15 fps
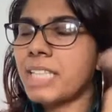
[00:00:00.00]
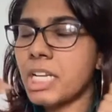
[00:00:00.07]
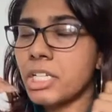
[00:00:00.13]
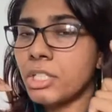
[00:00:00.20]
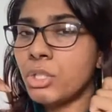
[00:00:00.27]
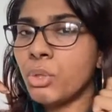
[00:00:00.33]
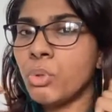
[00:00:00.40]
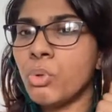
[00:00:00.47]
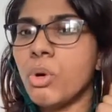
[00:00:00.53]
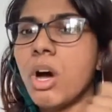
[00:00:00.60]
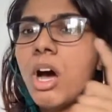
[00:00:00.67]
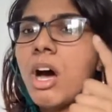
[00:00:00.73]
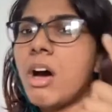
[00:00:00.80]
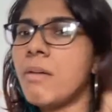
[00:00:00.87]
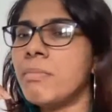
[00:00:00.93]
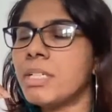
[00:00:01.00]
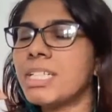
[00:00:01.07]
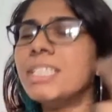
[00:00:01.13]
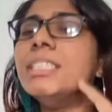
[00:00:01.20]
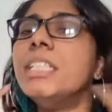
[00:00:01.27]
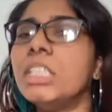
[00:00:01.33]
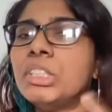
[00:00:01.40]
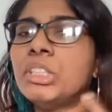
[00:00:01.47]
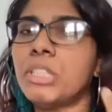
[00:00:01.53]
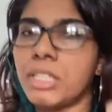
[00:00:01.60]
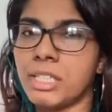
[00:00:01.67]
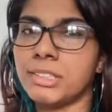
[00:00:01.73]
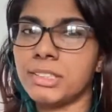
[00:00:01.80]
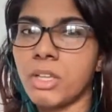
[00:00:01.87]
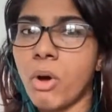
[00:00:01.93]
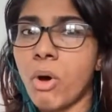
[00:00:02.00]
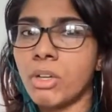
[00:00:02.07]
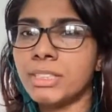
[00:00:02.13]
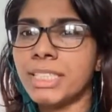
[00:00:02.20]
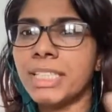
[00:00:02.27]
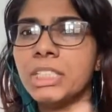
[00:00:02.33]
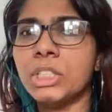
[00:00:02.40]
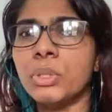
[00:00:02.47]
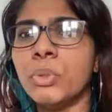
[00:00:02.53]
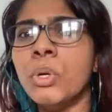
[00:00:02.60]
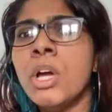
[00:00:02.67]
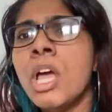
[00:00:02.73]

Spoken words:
tend to condition us or tend to,